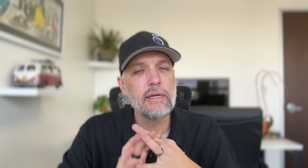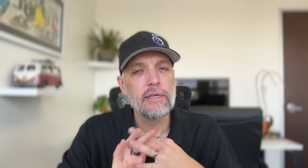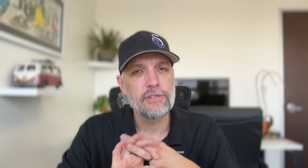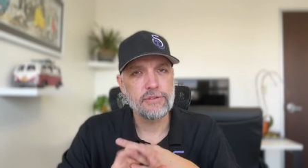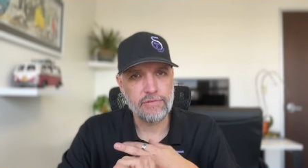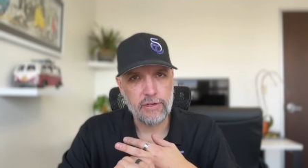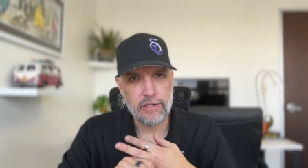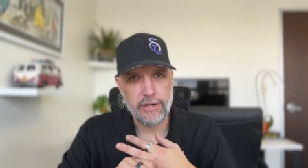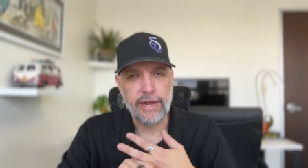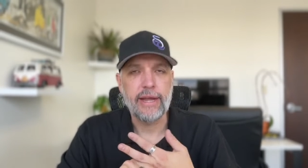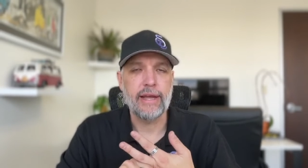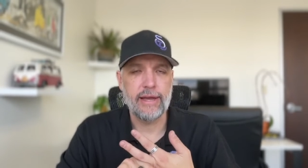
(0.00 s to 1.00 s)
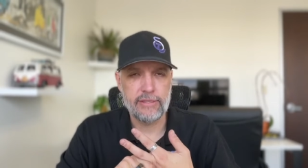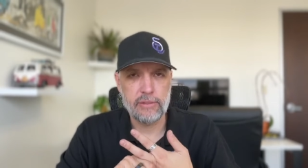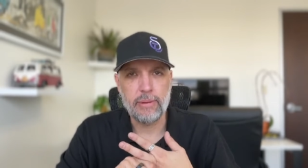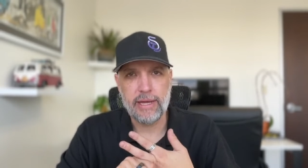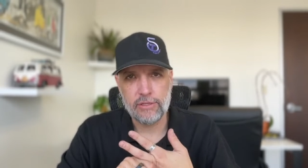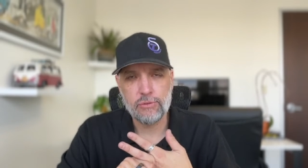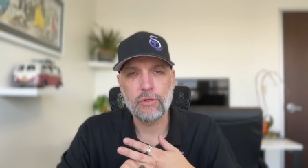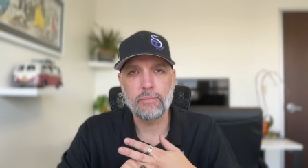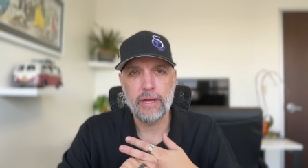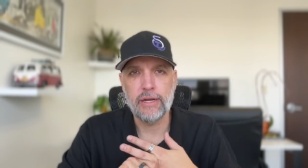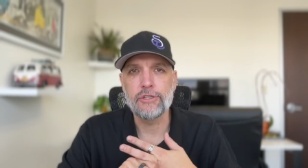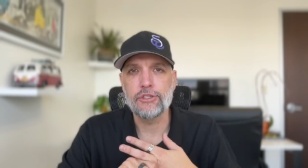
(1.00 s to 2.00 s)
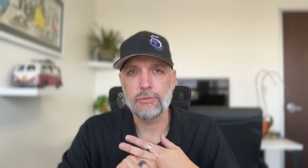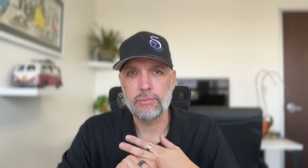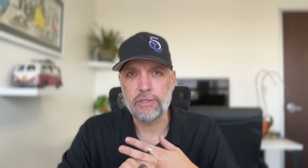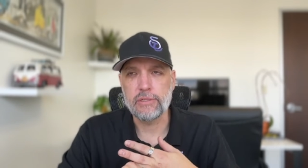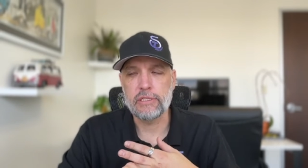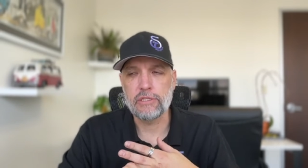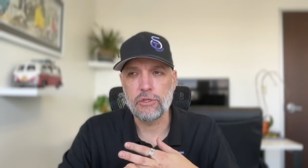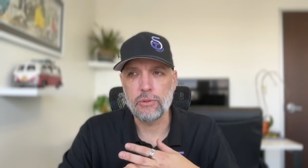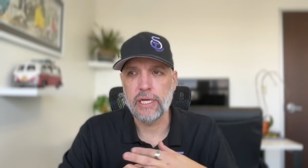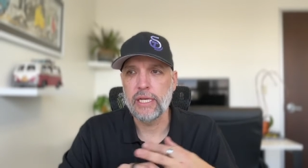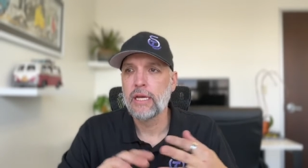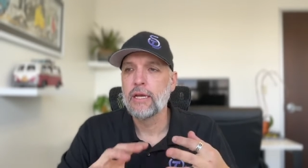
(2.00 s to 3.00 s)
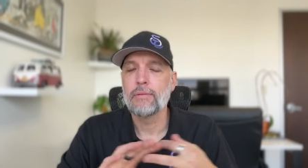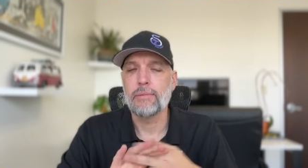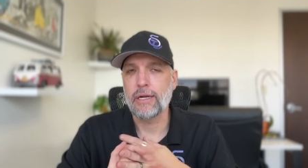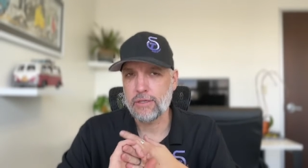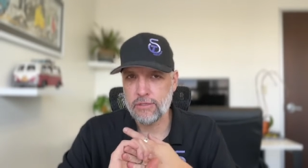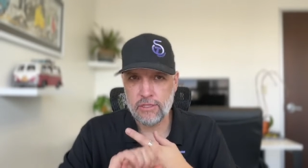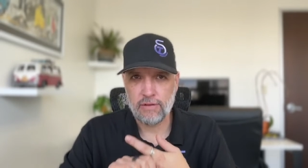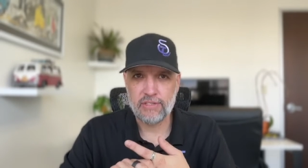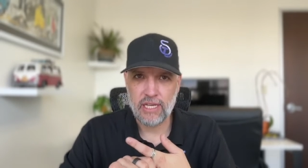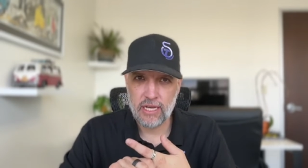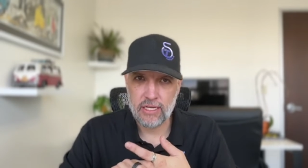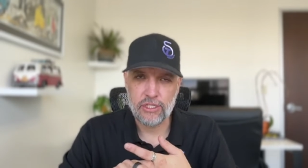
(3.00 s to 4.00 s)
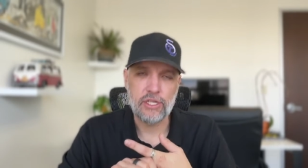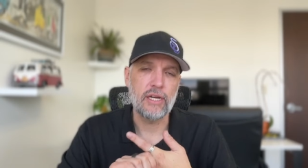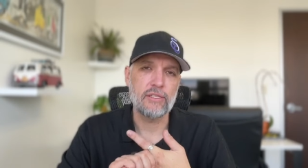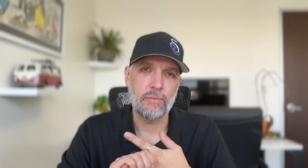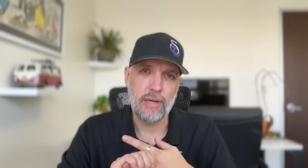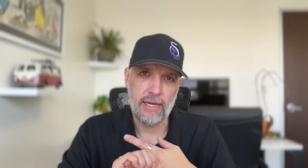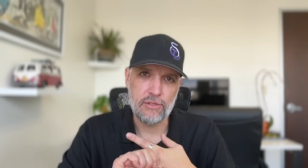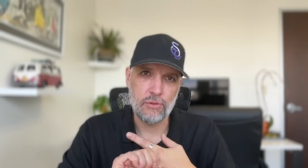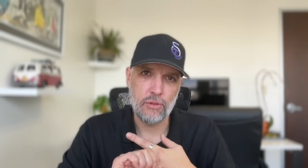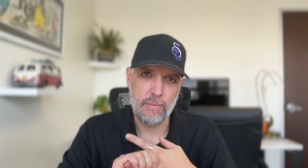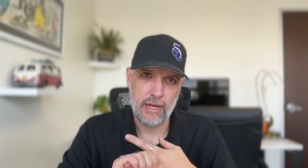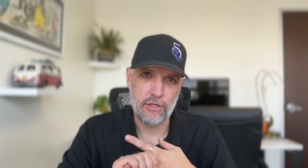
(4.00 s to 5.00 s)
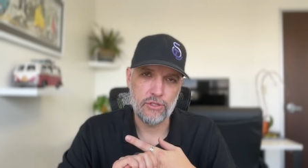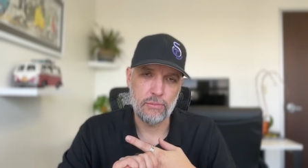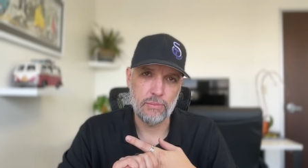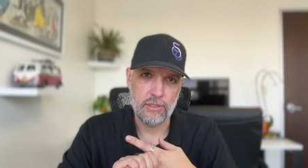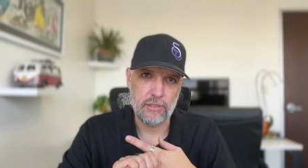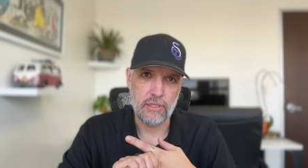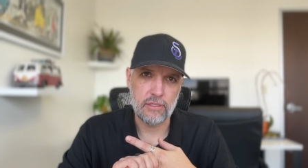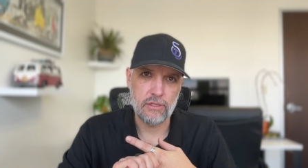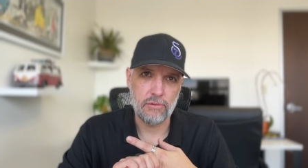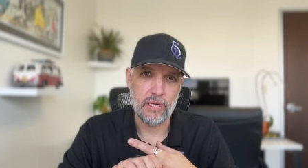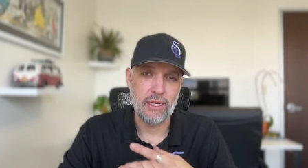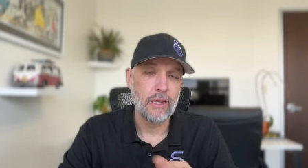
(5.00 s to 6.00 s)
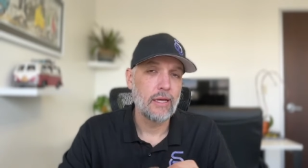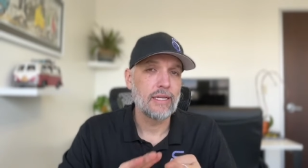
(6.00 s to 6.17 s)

Safari has a password manager built into it. Microsoft Edge has a password manager built into it.